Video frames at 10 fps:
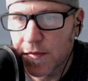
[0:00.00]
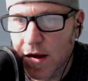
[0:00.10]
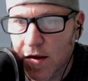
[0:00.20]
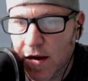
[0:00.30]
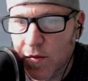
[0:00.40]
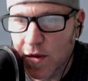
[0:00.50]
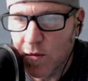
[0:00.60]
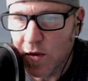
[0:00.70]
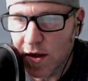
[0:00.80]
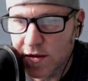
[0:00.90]
All right, we
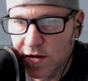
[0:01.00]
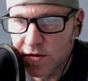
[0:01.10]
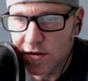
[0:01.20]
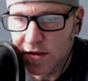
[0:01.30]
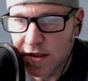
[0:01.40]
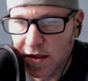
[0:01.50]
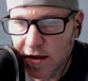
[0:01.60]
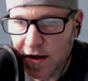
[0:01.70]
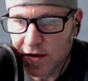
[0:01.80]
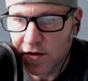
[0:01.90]
want to see,
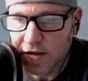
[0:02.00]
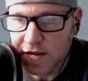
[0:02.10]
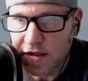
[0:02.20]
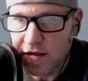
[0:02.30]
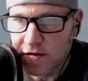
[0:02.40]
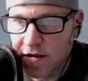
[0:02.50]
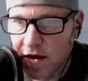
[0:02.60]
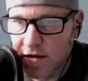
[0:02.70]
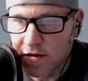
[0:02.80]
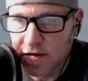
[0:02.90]
and you can see there's
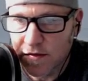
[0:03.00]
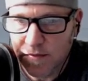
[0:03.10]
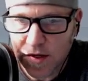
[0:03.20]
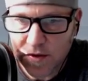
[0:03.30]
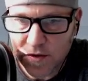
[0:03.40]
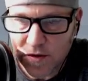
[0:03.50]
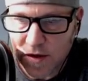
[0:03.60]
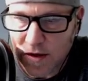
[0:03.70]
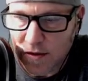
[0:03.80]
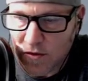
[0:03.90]
other
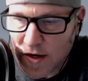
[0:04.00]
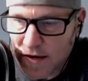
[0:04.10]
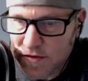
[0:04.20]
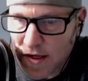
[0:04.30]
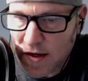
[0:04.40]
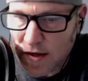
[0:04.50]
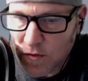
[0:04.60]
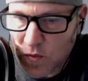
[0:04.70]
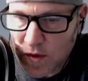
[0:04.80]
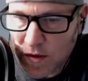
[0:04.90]
graphs that it
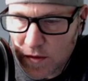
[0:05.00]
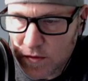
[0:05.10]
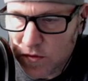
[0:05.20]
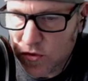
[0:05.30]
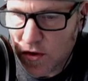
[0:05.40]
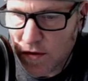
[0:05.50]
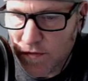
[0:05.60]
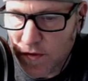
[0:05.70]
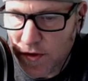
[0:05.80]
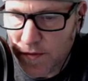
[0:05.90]
will draw
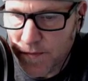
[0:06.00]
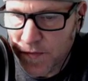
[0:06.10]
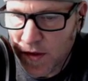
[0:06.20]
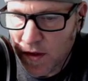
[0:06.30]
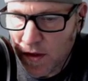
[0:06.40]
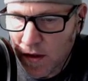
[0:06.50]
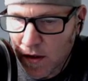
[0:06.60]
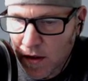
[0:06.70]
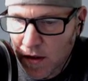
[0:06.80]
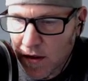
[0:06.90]
for you.
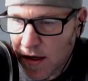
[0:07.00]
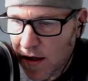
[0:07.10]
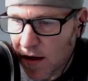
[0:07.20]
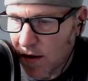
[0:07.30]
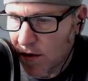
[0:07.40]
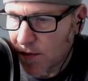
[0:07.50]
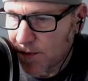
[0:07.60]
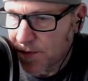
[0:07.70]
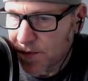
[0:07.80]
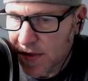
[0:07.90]
Now,
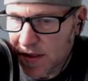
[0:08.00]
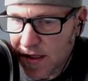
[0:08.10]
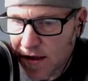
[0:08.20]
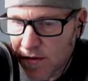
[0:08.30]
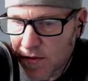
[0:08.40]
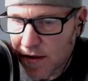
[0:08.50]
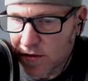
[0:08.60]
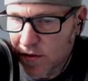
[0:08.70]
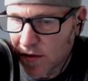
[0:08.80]
let's take away